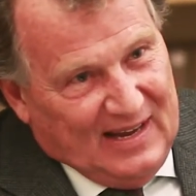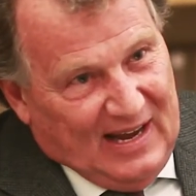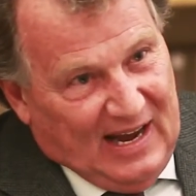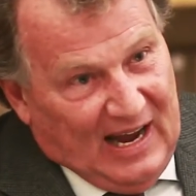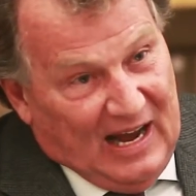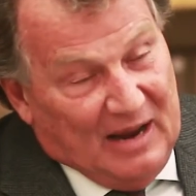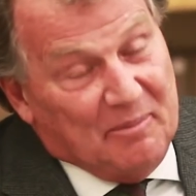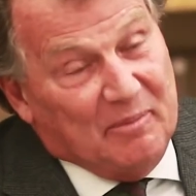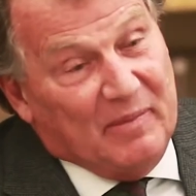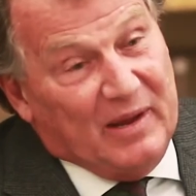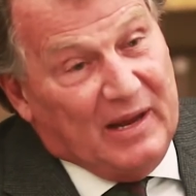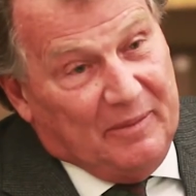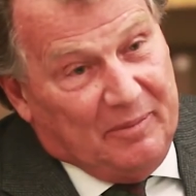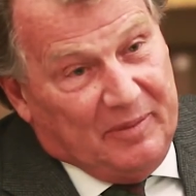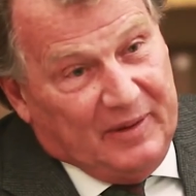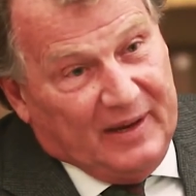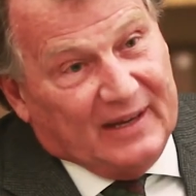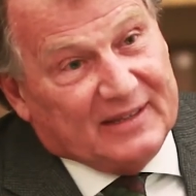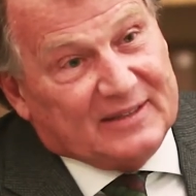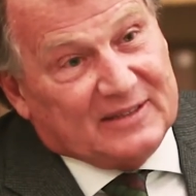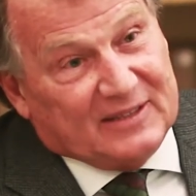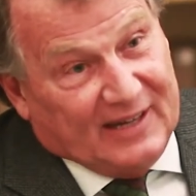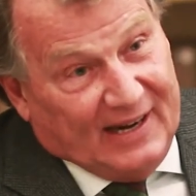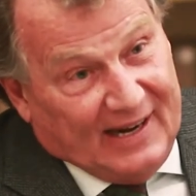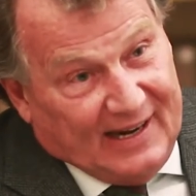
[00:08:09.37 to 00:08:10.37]
and maybe
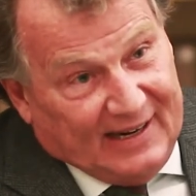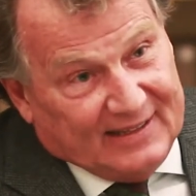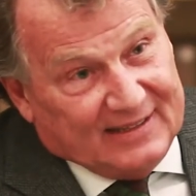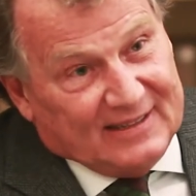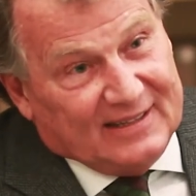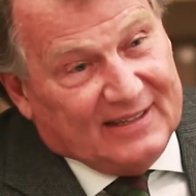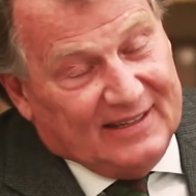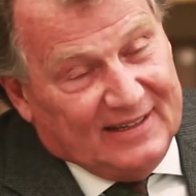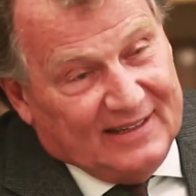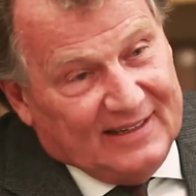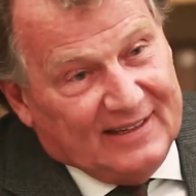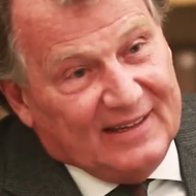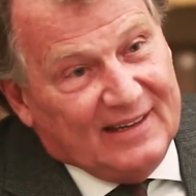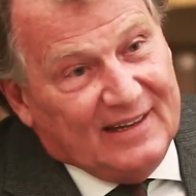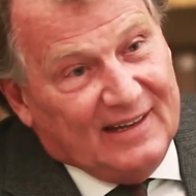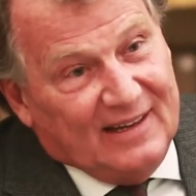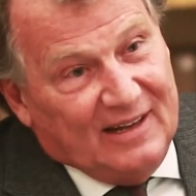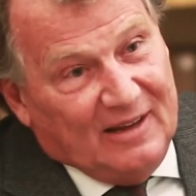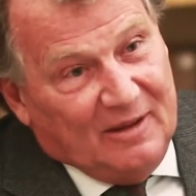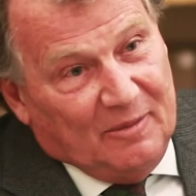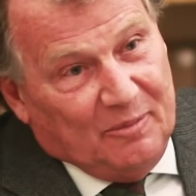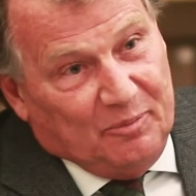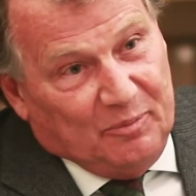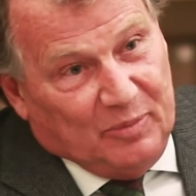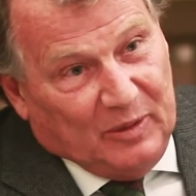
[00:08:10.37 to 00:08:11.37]
attract
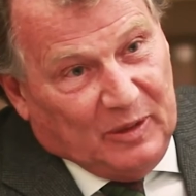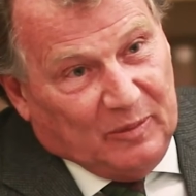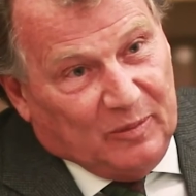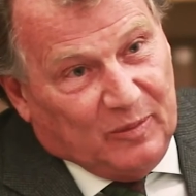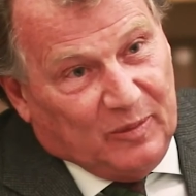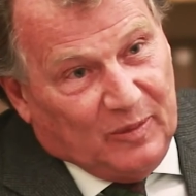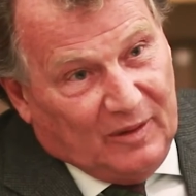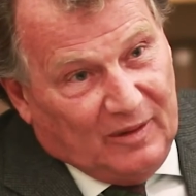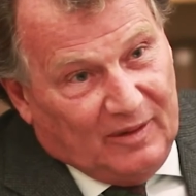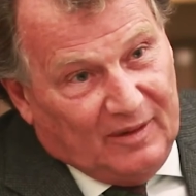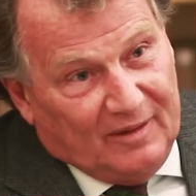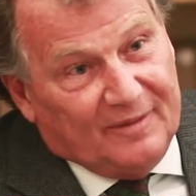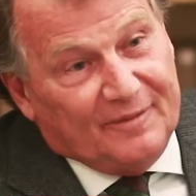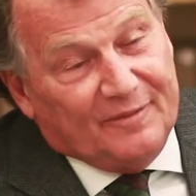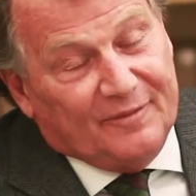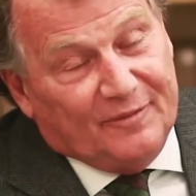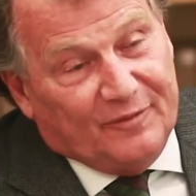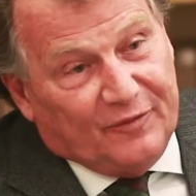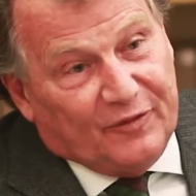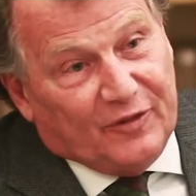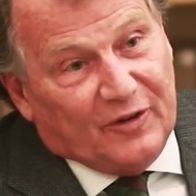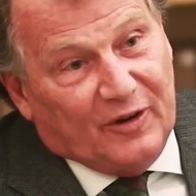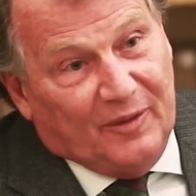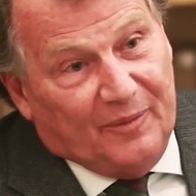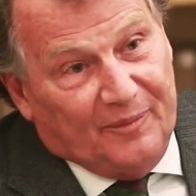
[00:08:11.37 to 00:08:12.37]
people
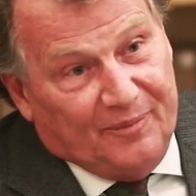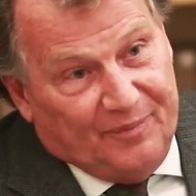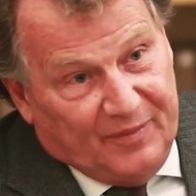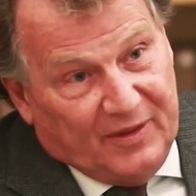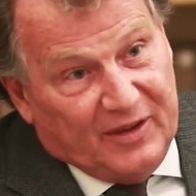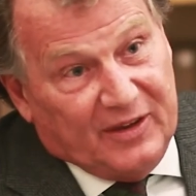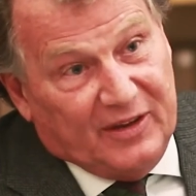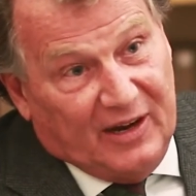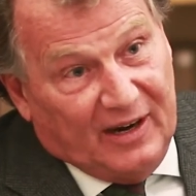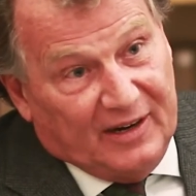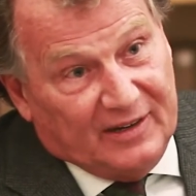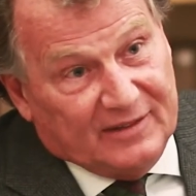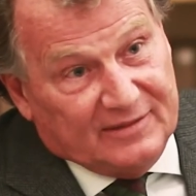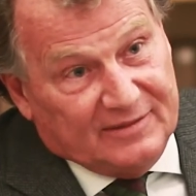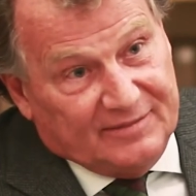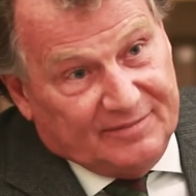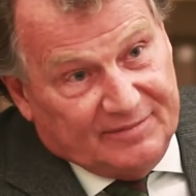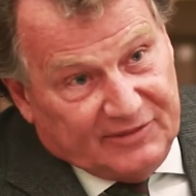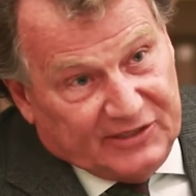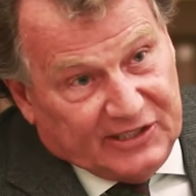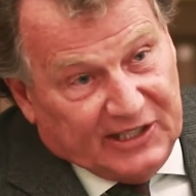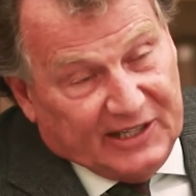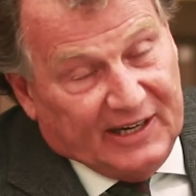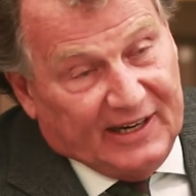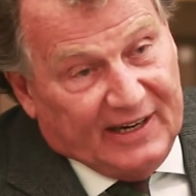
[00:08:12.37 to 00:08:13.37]
from young
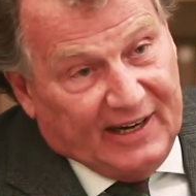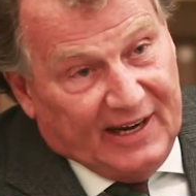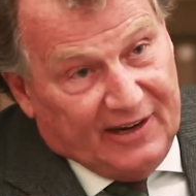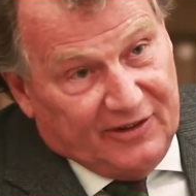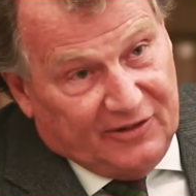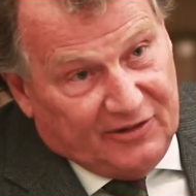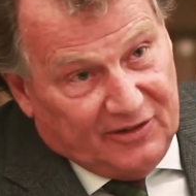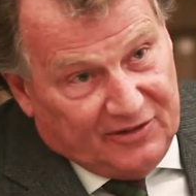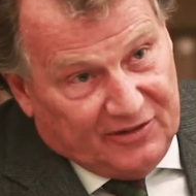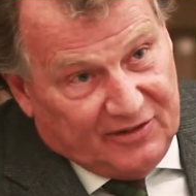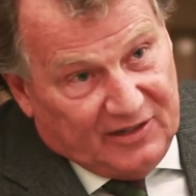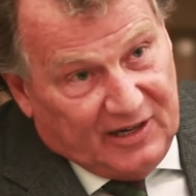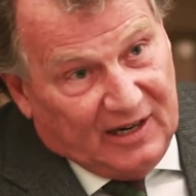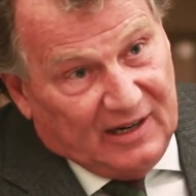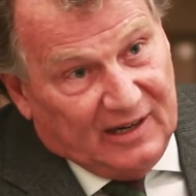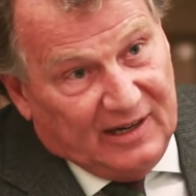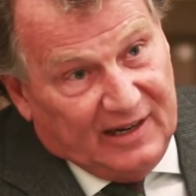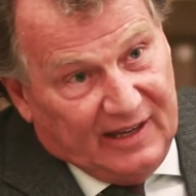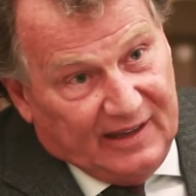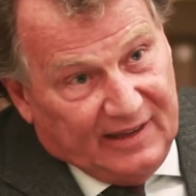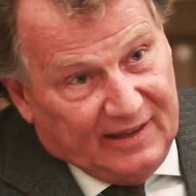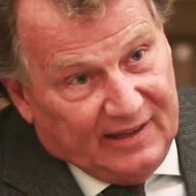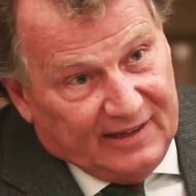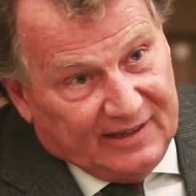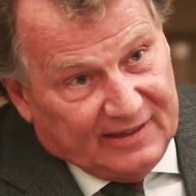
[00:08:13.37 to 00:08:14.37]
generations, young
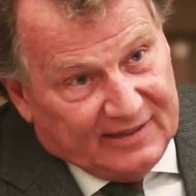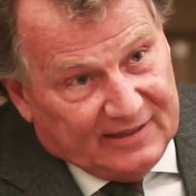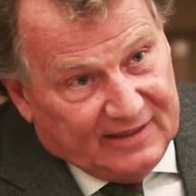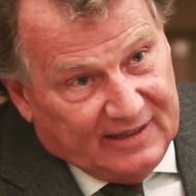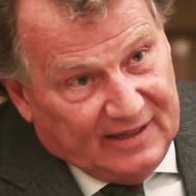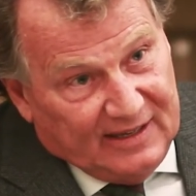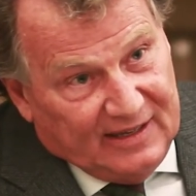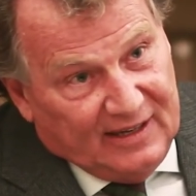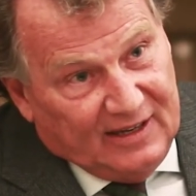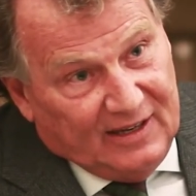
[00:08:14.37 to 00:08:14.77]
leaders,